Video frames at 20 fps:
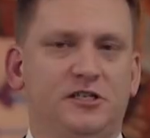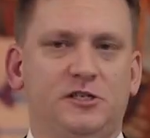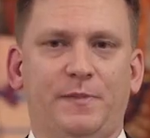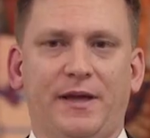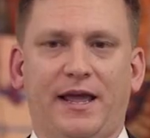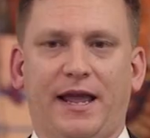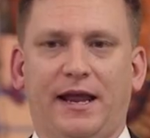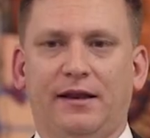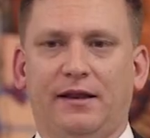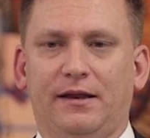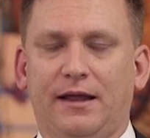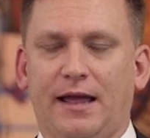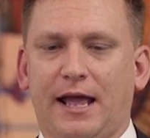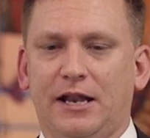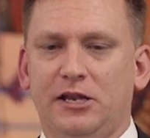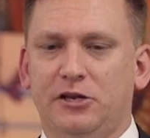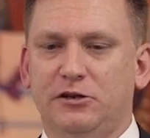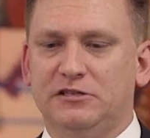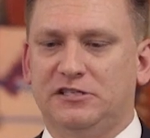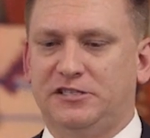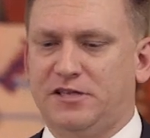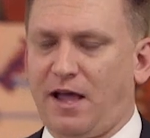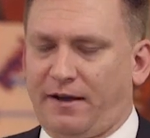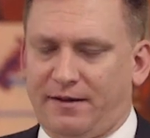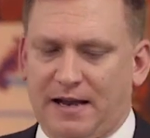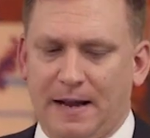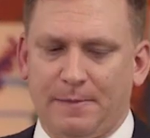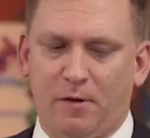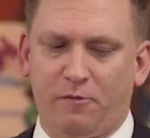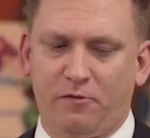Spain, and you suck
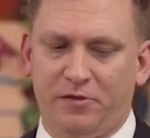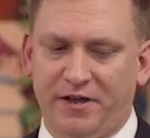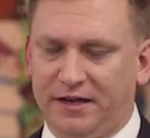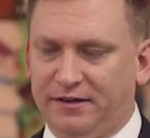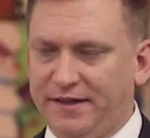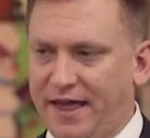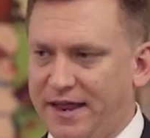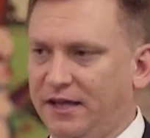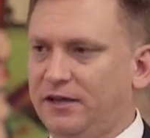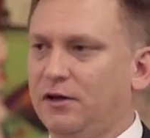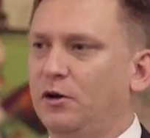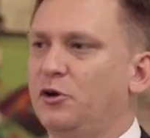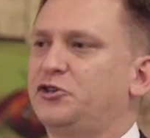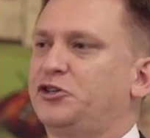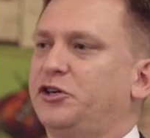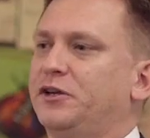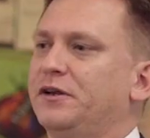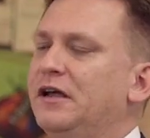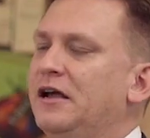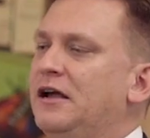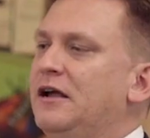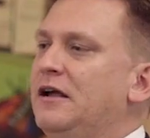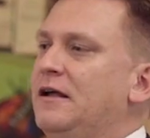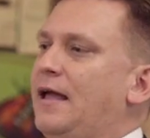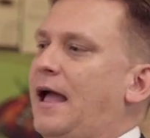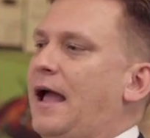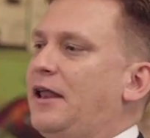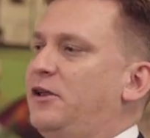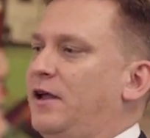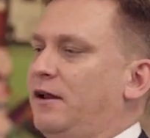it up over the Atlantic Ocean,
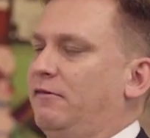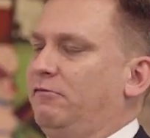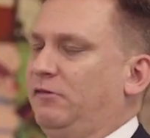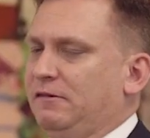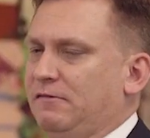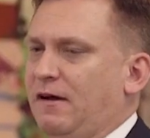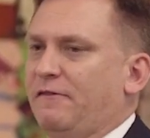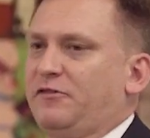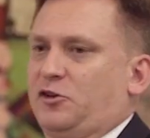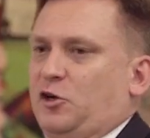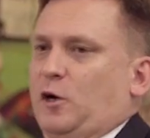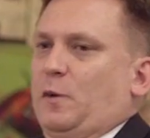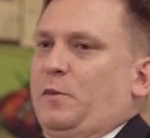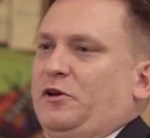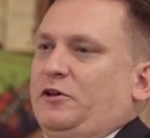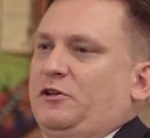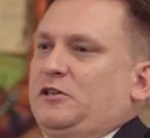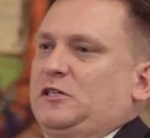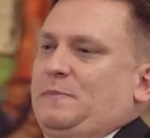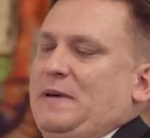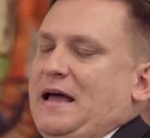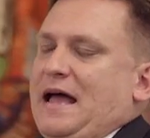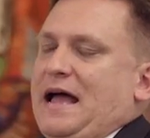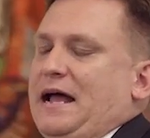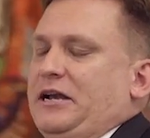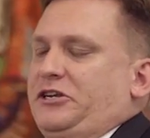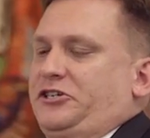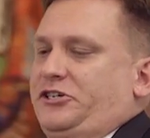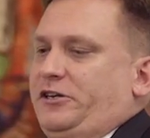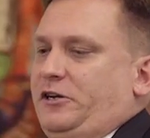and you hit a really rough turbulence
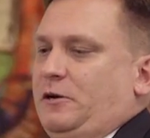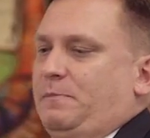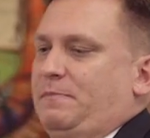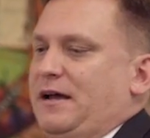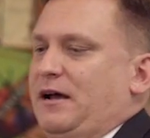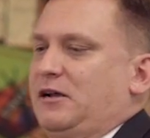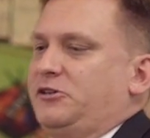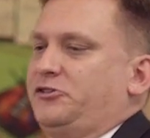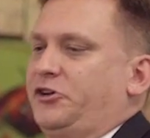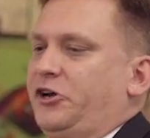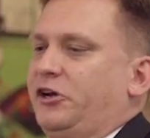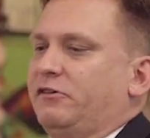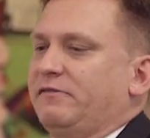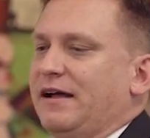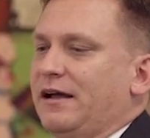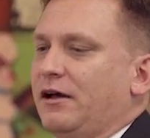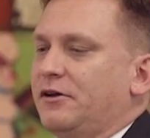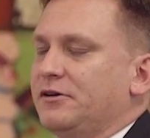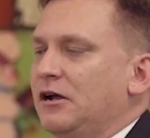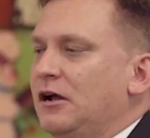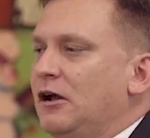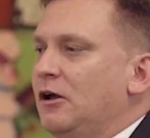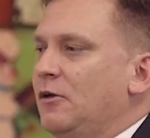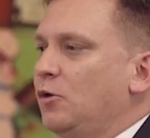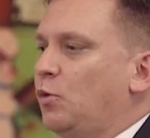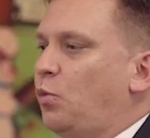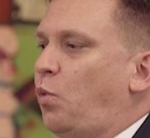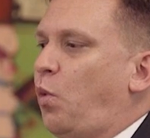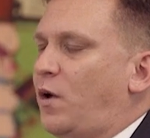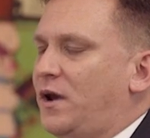patch, and you're bouncing around.
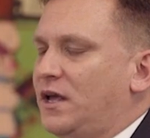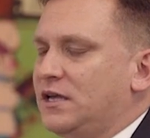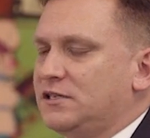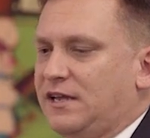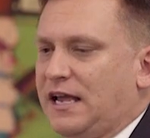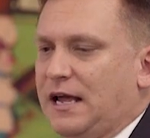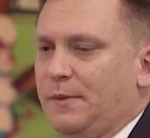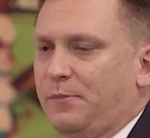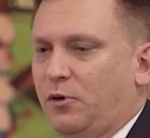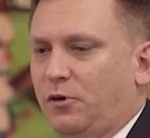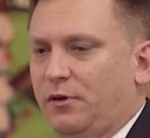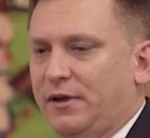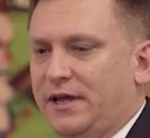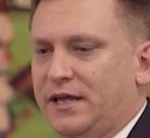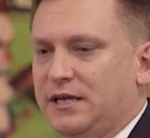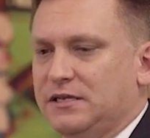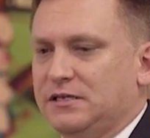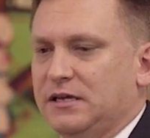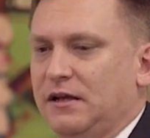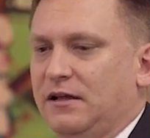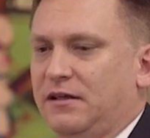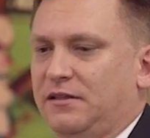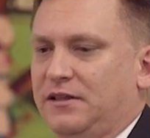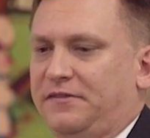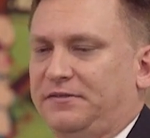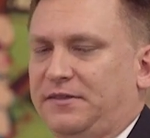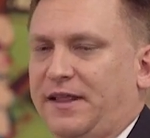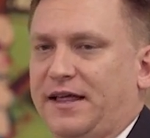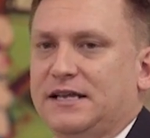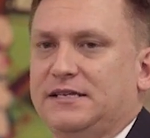One example is the
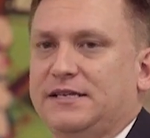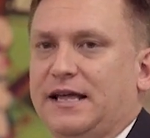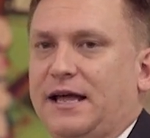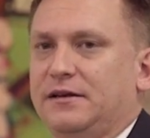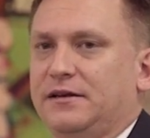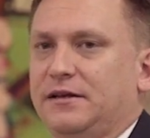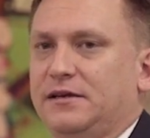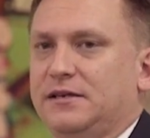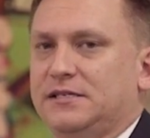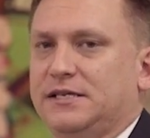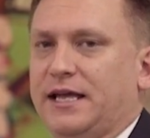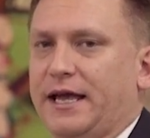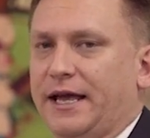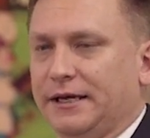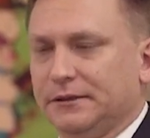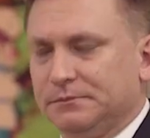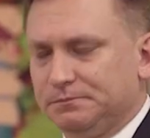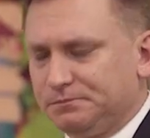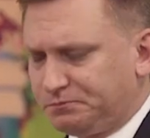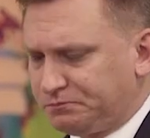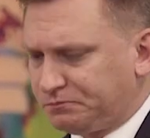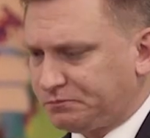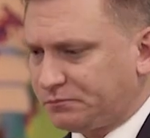flight attendant saying,